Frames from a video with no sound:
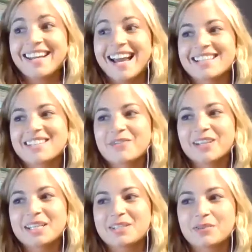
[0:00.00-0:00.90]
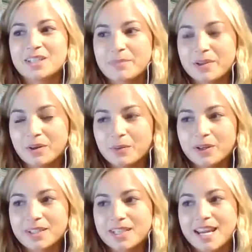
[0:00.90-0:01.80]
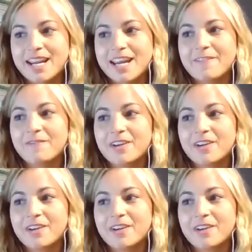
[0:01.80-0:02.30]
Yes, there really is no typical workday. If